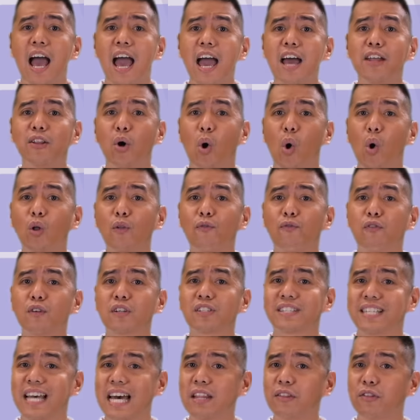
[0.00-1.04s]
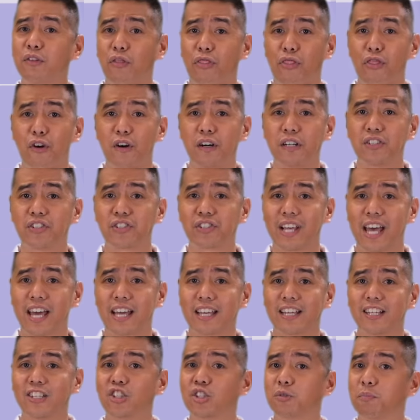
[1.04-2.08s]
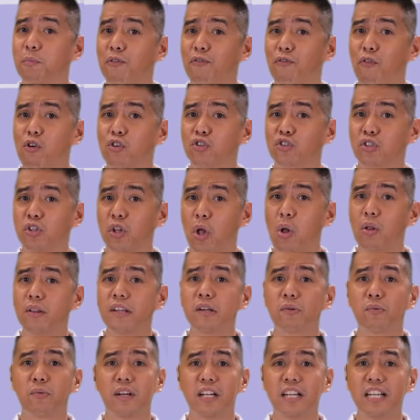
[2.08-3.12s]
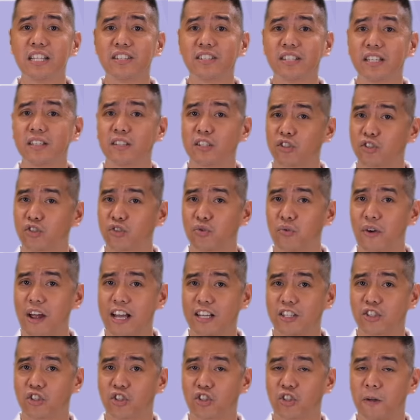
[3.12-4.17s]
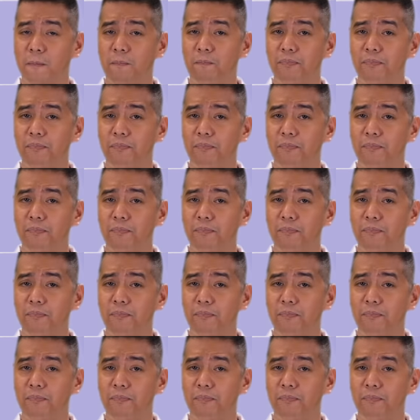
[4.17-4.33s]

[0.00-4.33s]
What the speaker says: and hold for 10 to 30 seconds before slowly releasing the stretch.